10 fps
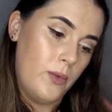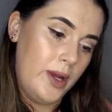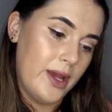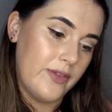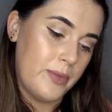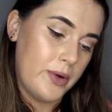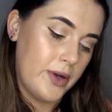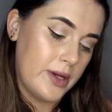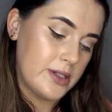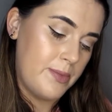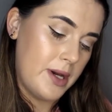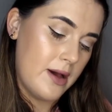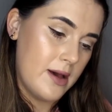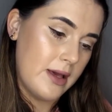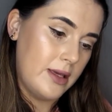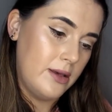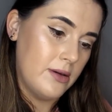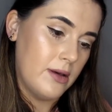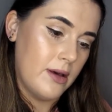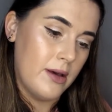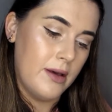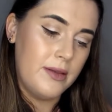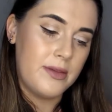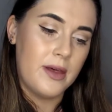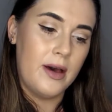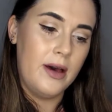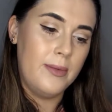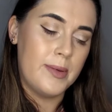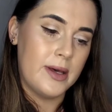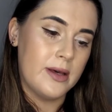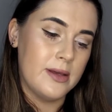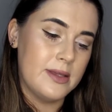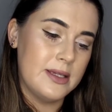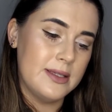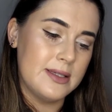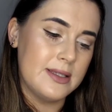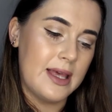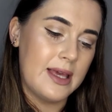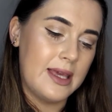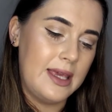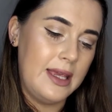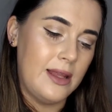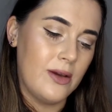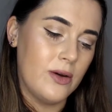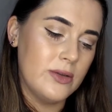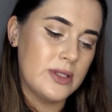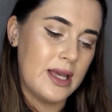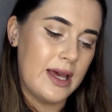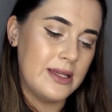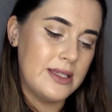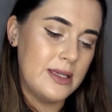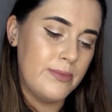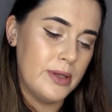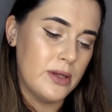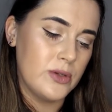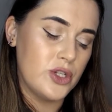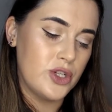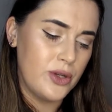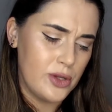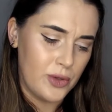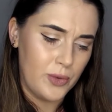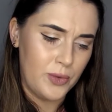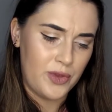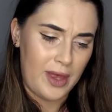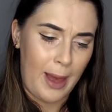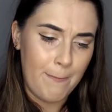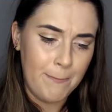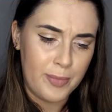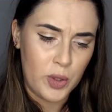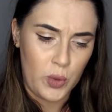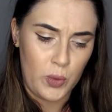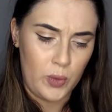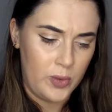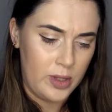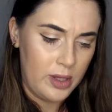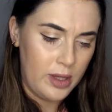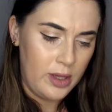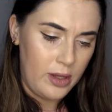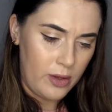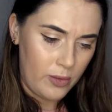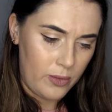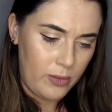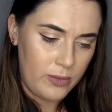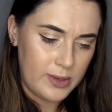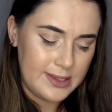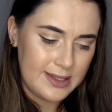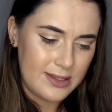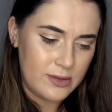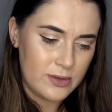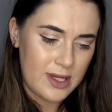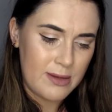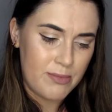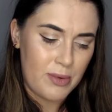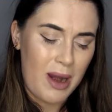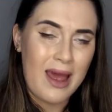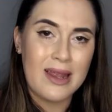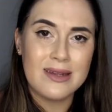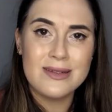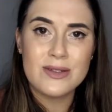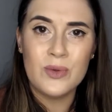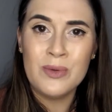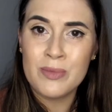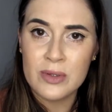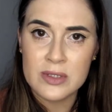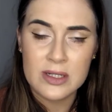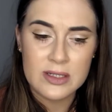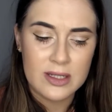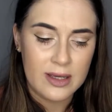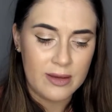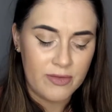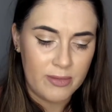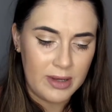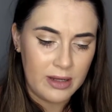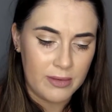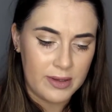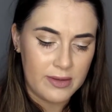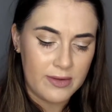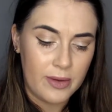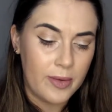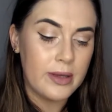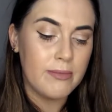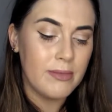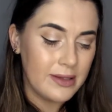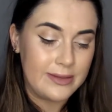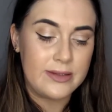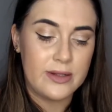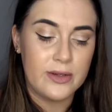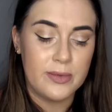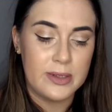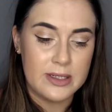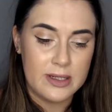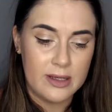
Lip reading: We have a product by Earth Harbour. This is the Helios Anti-Pollution Youth Ampoule. Oh, this is not a brand or product I am familiar with, so I must open it